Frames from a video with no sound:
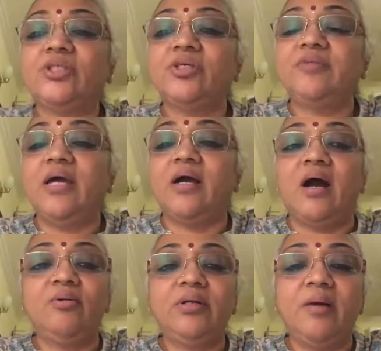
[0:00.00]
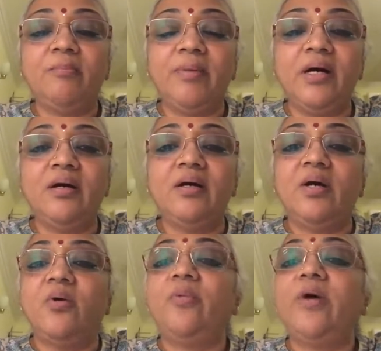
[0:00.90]
of the account number
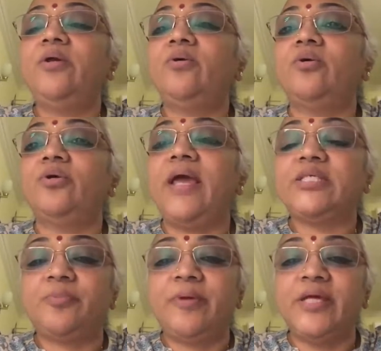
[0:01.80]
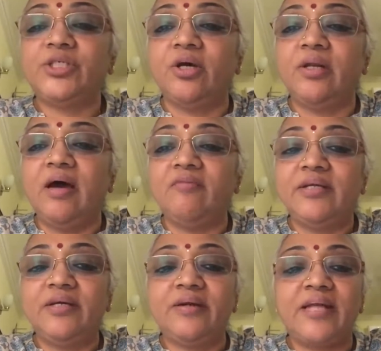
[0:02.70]
where you could express your love
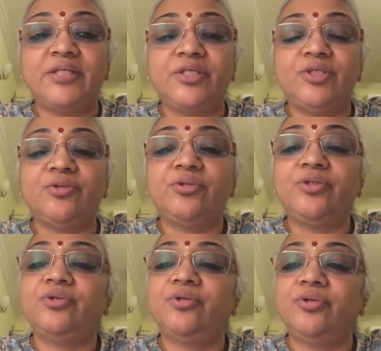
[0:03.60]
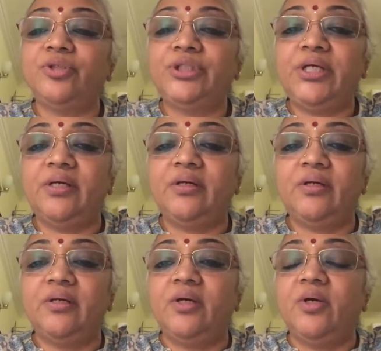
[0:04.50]
and gratitude to Guruji.
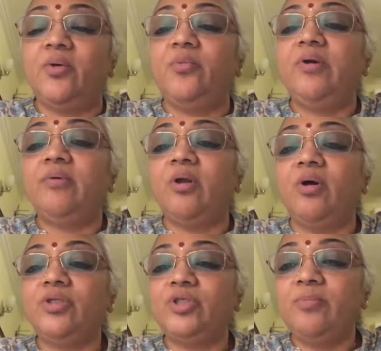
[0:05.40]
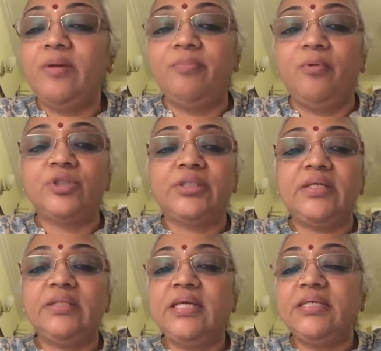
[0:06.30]
We will also be
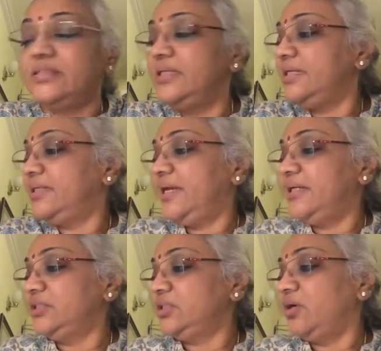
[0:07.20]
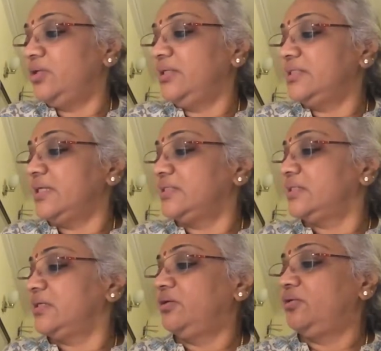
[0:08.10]
posting these details on the
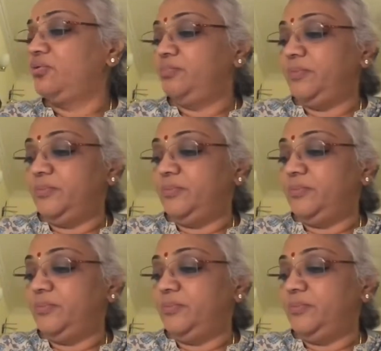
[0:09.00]
satsang group.